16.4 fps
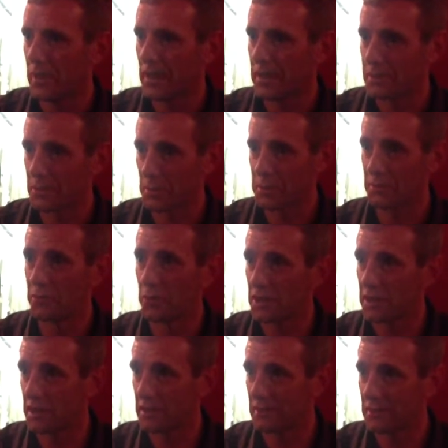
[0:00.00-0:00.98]
so when the,
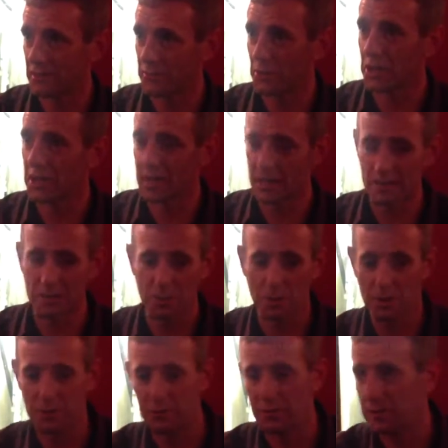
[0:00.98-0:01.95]
Vi- the Vikings
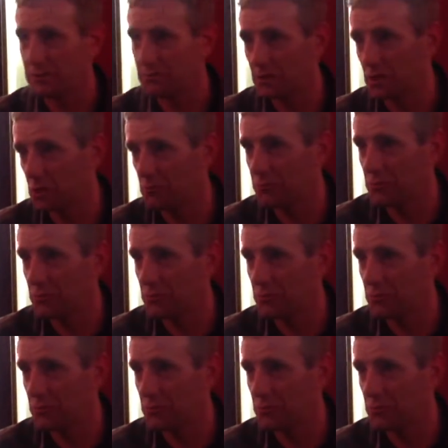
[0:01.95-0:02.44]
would have come